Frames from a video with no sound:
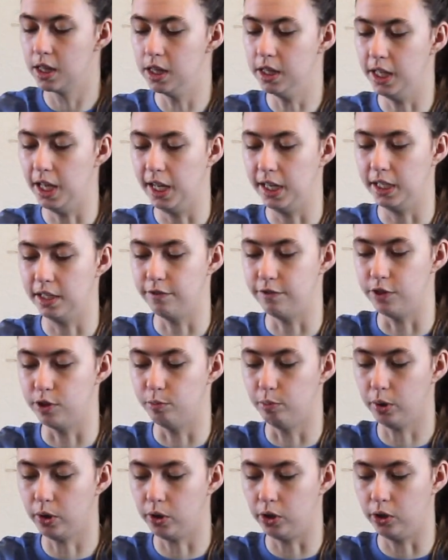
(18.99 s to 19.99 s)
that if you
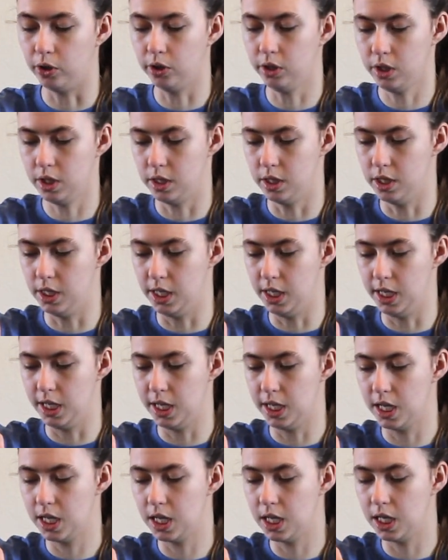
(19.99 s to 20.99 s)
pull the
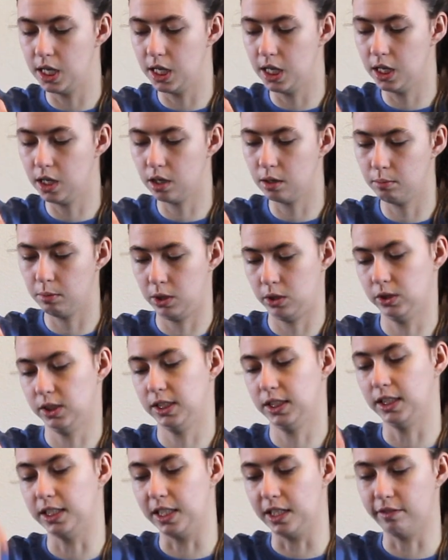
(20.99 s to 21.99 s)

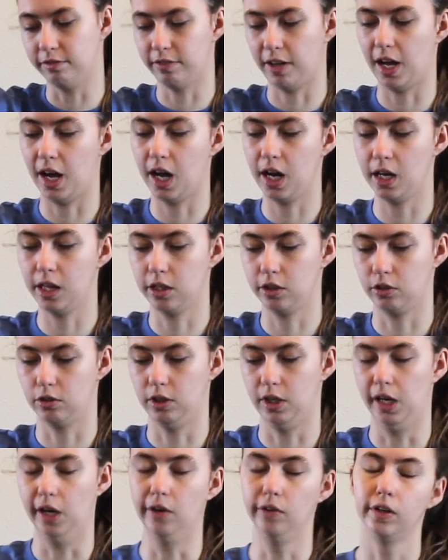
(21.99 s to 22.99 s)
innermost leaf out of the
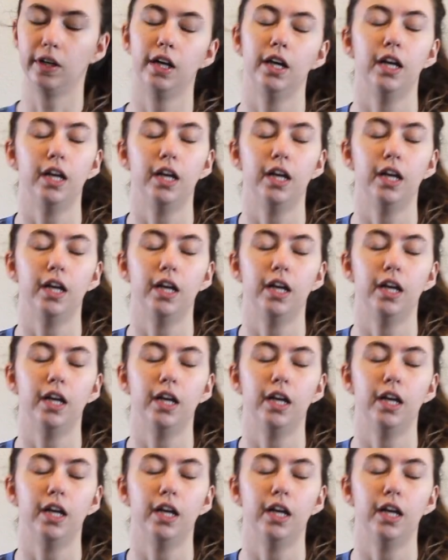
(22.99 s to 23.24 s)
crown,